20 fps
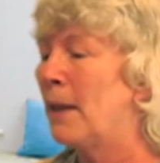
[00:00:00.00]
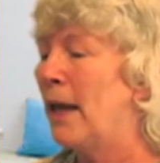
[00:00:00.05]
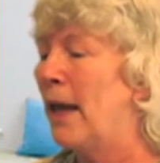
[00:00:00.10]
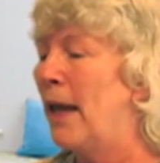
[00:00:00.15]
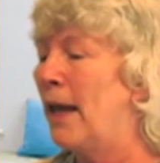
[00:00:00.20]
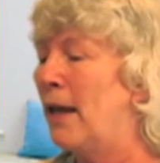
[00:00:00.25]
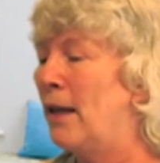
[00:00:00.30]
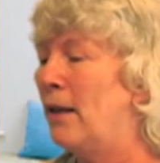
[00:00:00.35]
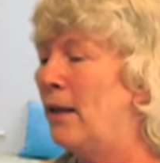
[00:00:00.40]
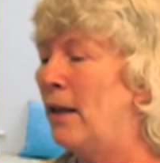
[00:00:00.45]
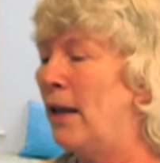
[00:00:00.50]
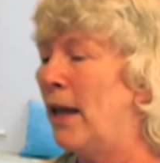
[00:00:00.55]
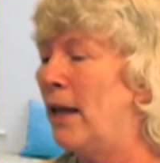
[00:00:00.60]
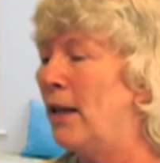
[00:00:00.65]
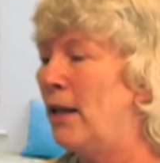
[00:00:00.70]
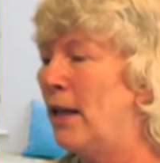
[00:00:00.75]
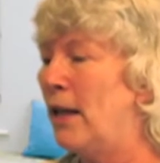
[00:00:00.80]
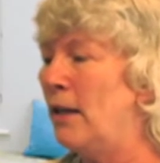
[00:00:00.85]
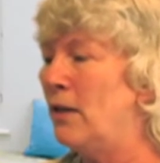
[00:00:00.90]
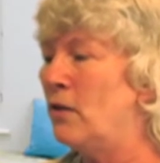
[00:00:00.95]
And
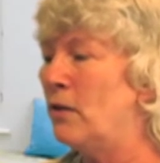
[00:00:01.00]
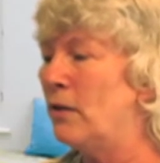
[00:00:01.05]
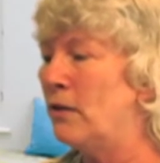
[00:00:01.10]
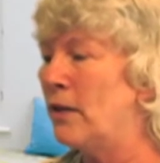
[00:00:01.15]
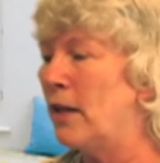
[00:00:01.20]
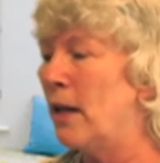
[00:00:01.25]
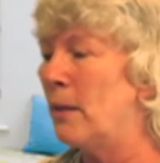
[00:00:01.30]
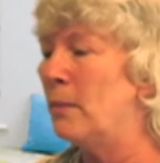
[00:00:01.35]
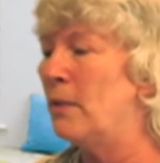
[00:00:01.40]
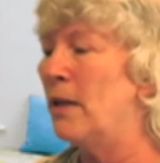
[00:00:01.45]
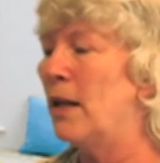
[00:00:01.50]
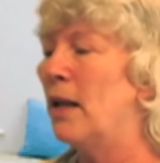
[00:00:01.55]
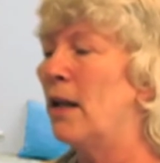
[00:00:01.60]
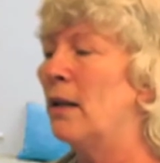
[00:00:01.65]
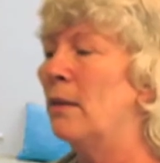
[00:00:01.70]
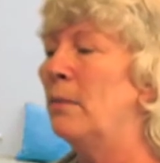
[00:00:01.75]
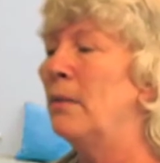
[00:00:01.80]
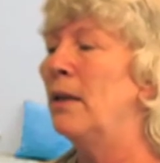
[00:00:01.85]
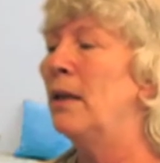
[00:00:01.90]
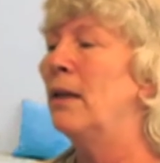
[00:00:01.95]
he just kept
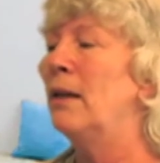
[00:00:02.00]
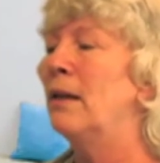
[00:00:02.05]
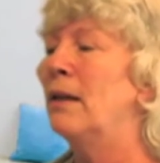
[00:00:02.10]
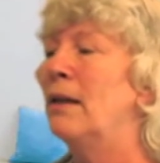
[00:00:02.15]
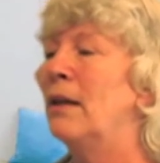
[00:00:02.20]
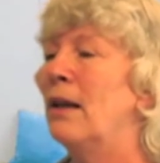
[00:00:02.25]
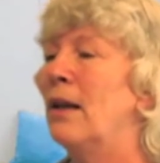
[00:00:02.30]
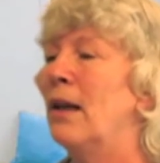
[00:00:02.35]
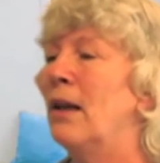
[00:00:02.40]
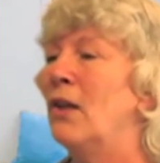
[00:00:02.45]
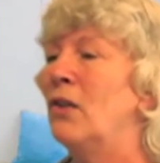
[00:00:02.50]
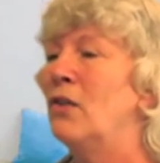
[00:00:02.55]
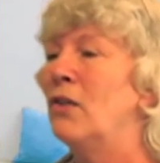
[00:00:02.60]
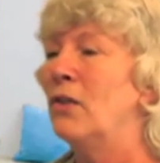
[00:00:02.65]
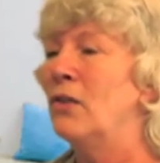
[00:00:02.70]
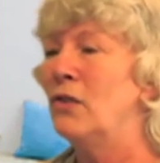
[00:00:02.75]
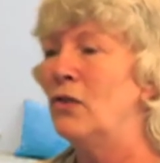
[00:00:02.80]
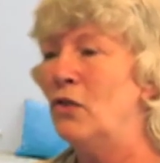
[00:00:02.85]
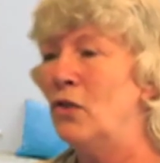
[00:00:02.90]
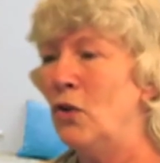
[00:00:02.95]
telling me,
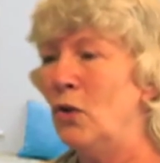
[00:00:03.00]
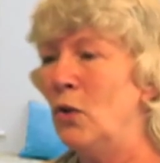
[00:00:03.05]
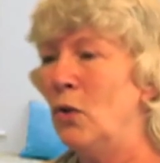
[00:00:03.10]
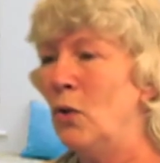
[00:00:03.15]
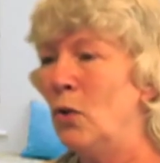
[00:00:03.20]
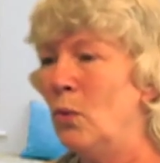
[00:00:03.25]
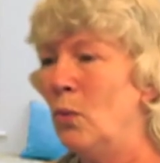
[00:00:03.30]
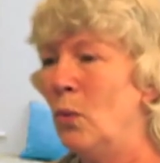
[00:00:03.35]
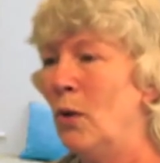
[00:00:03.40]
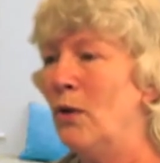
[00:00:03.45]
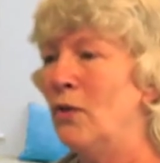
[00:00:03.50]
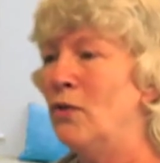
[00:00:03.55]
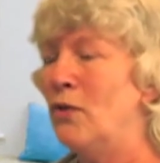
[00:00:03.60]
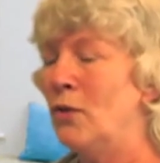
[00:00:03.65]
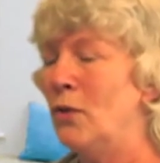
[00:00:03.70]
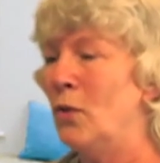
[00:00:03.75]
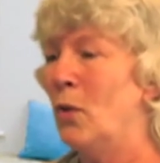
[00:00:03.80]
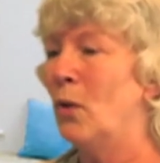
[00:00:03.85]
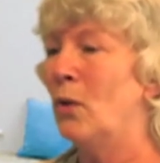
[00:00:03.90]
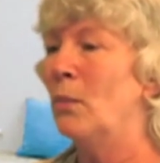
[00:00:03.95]
just do what you
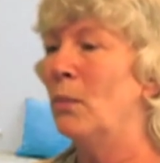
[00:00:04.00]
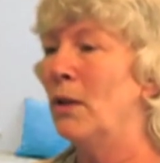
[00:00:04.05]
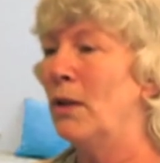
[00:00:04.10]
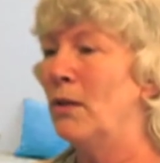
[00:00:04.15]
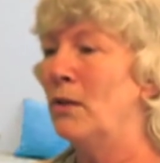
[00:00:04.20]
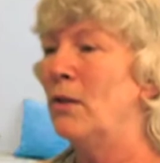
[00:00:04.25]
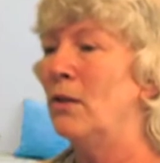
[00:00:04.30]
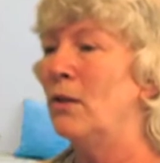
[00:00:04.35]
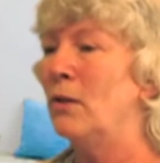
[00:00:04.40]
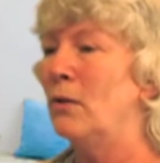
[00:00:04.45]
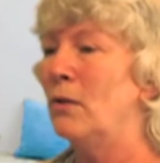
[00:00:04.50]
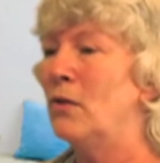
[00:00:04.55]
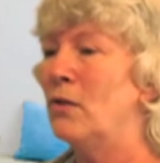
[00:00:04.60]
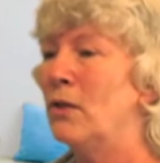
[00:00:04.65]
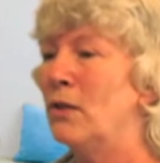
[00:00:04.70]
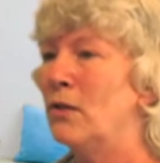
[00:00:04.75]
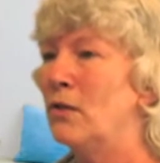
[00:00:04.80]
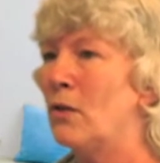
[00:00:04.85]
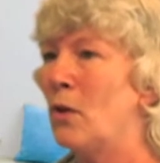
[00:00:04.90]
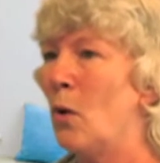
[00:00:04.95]
normally do.
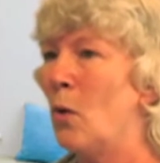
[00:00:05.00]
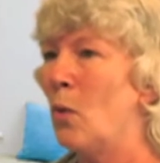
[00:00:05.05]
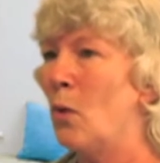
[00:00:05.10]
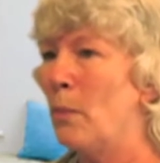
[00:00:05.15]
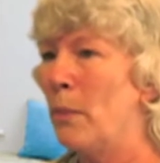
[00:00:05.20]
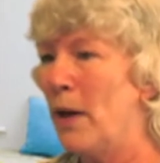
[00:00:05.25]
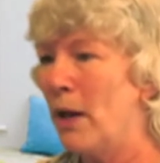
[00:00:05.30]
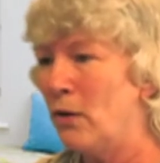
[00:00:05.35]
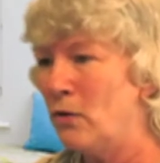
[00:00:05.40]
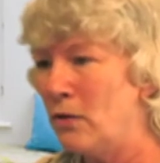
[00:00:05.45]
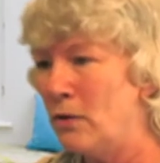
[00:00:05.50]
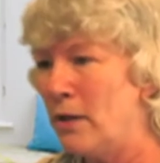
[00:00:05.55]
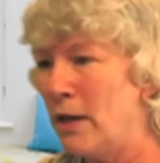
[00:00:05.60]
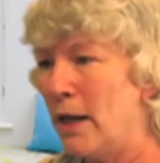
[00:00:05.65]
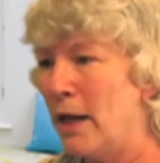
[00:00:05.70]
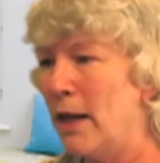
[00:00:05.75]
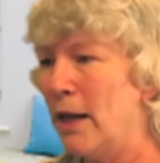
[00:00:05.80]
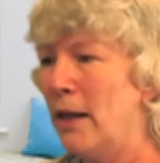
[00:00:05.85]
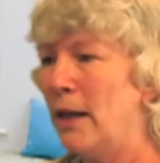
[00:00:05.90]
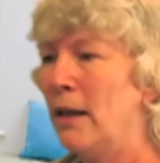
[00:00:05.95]
Just go about your
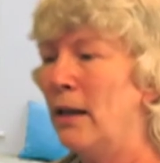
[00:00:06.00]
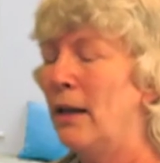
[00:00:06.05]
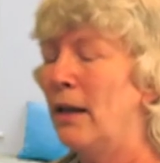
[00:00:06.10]
day.